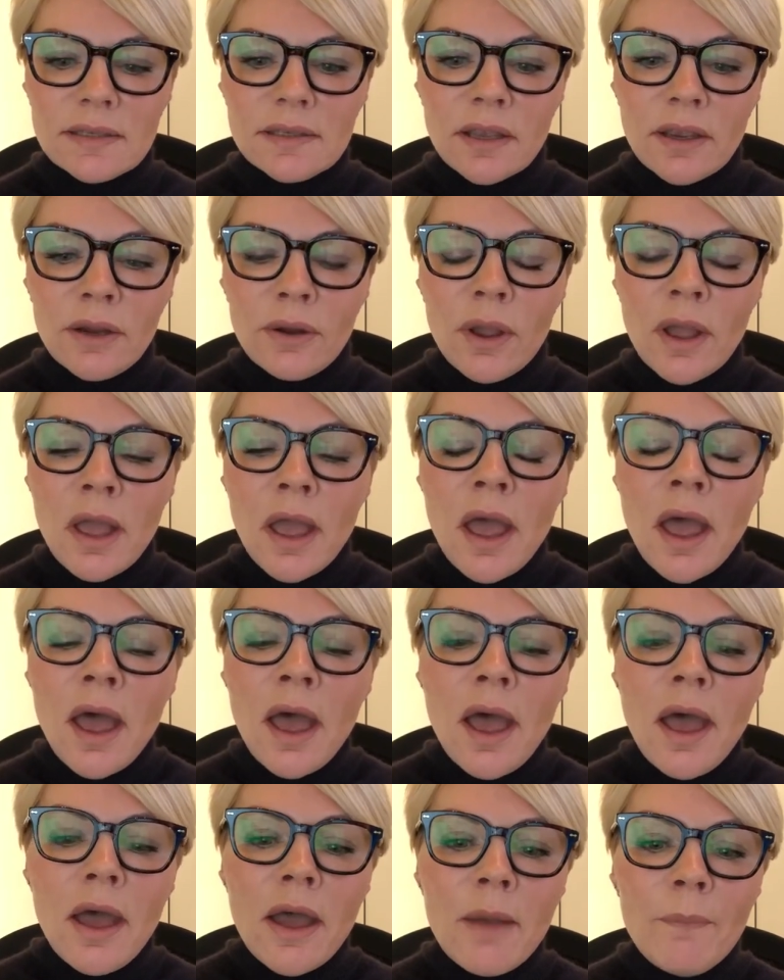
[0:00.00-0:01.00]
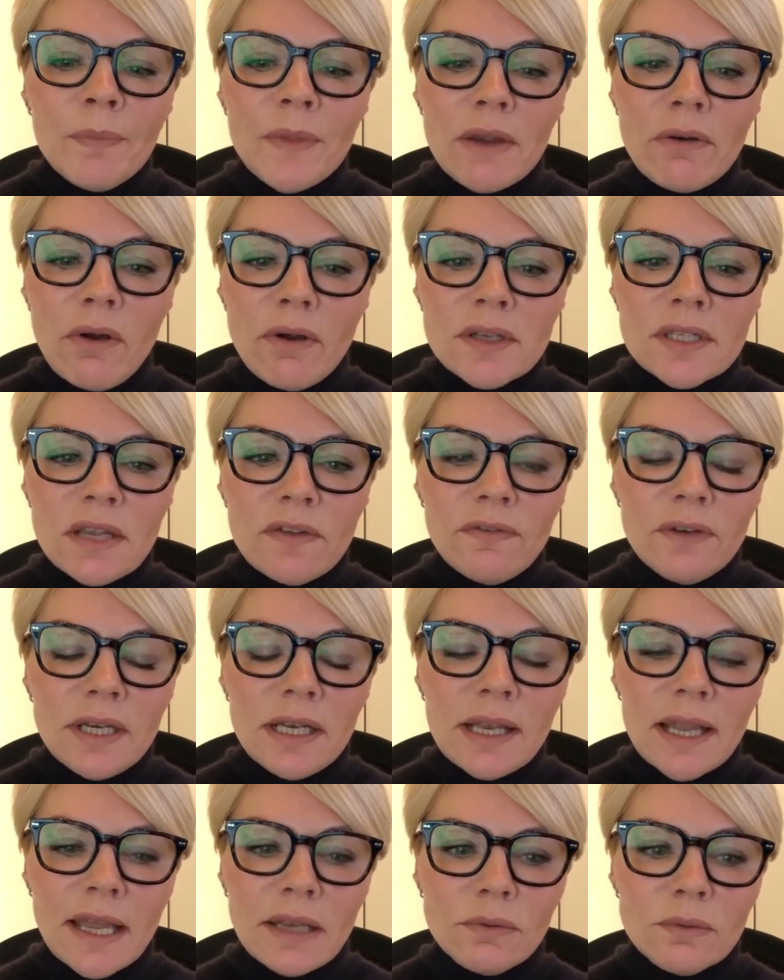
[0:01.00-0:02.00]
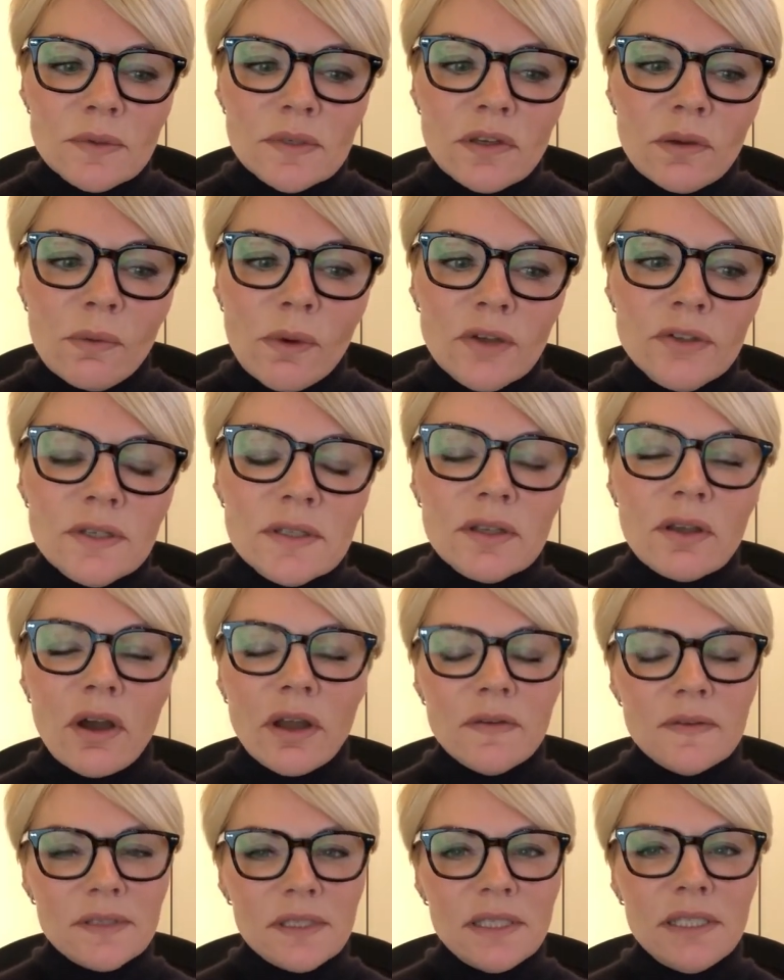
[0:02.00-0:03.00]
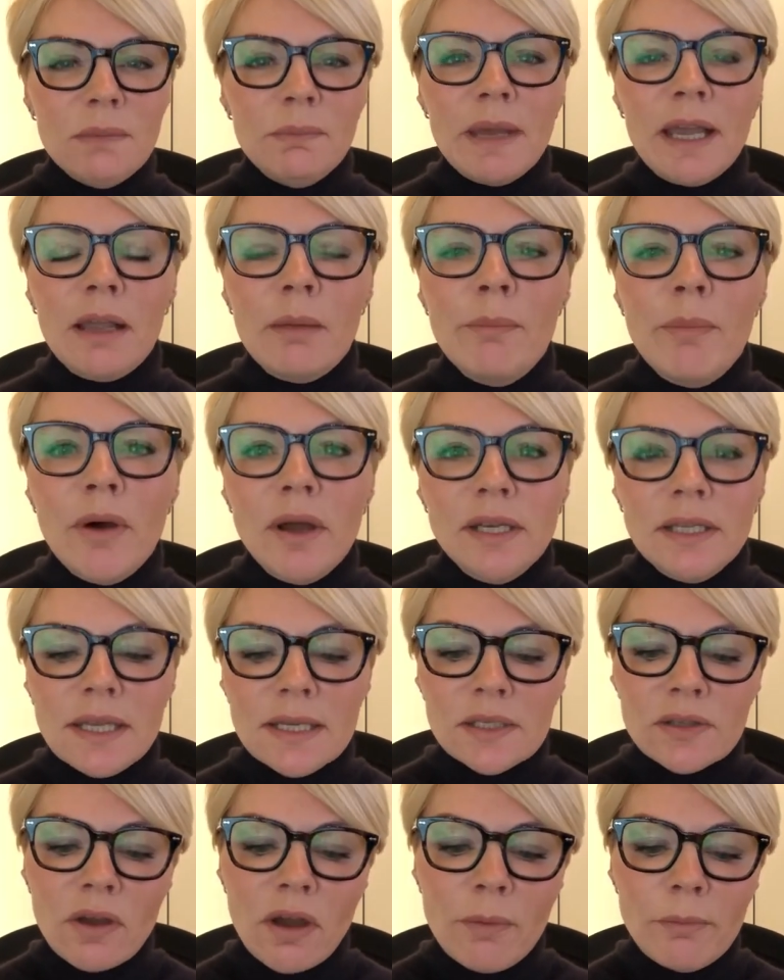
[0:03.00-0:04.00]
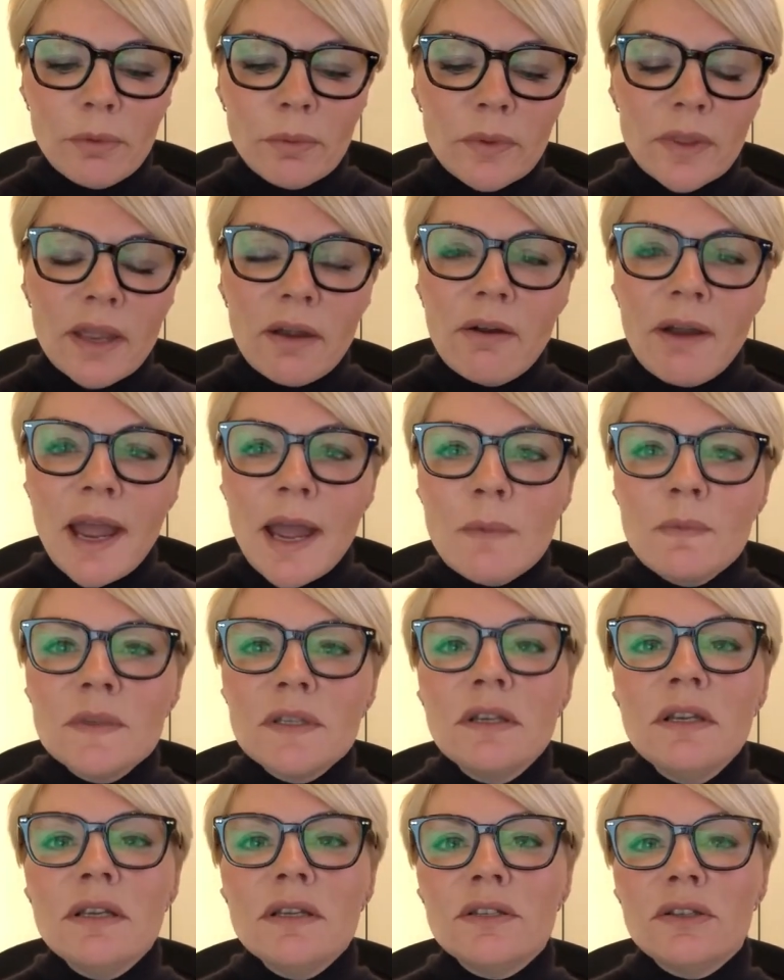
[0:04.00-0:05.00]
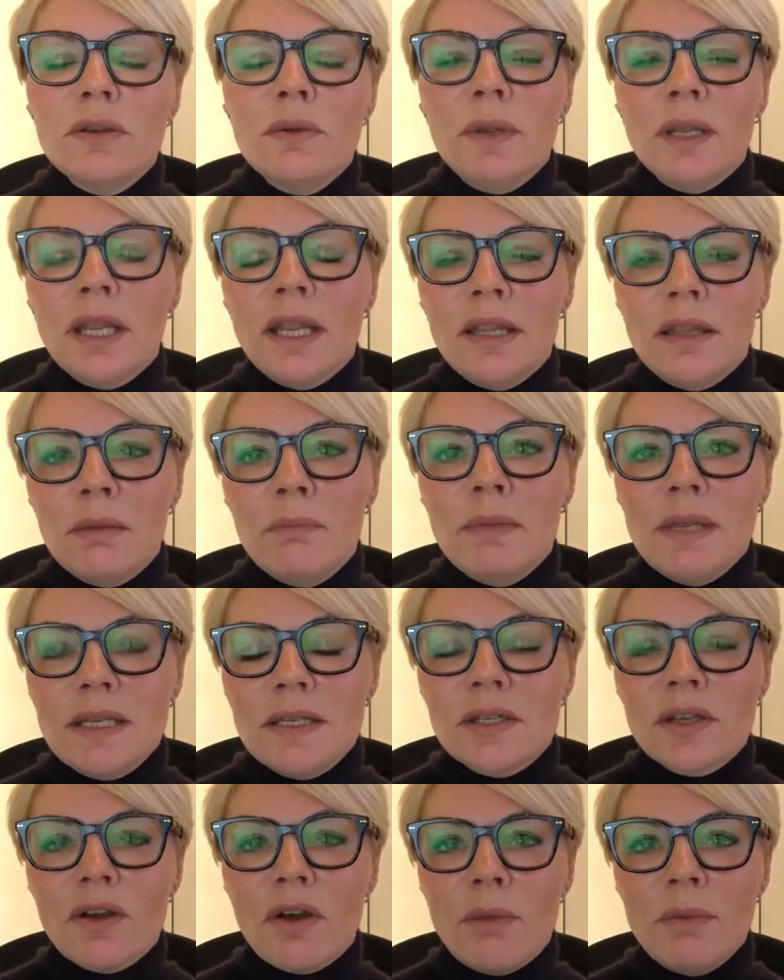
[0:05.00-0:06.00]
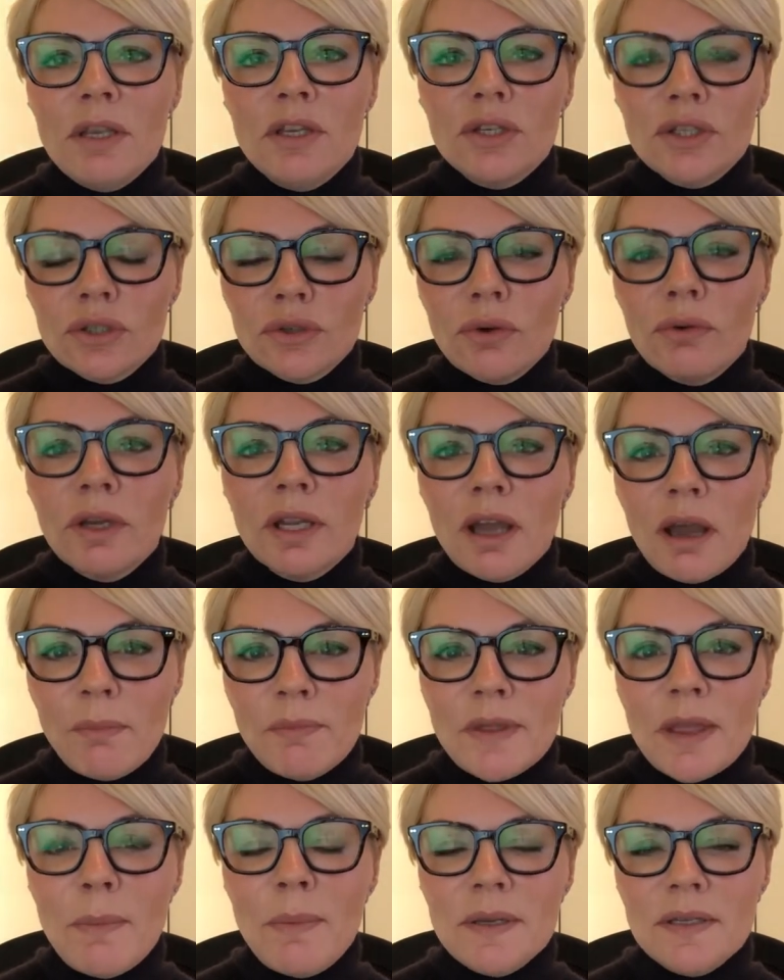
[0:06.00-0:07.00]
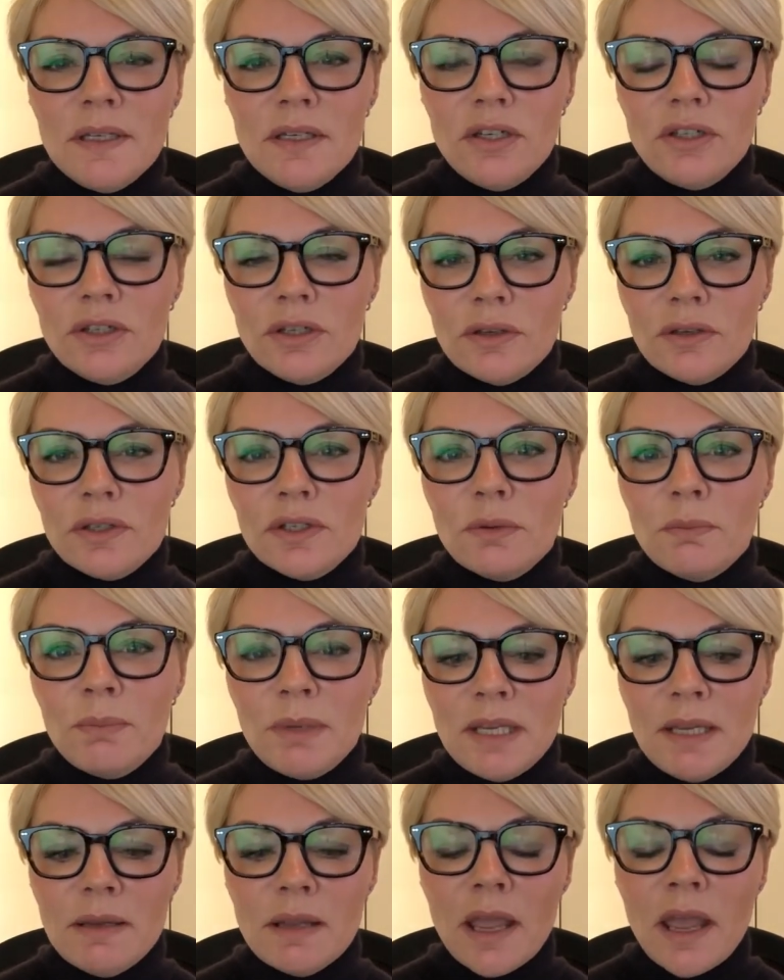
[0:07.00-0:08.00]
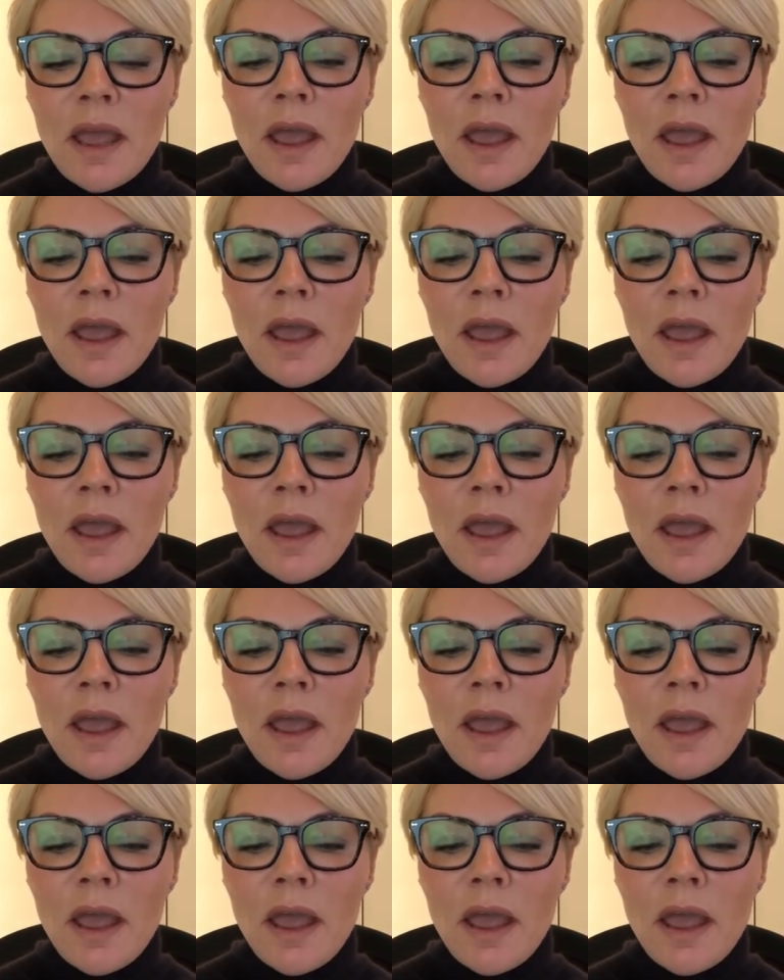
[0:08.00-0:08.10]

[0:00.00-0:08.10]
So um, there are definitely landlords who are just kind of sitting back and biding their time, but what they are absolutely doing in the meantime is shoring up their position to be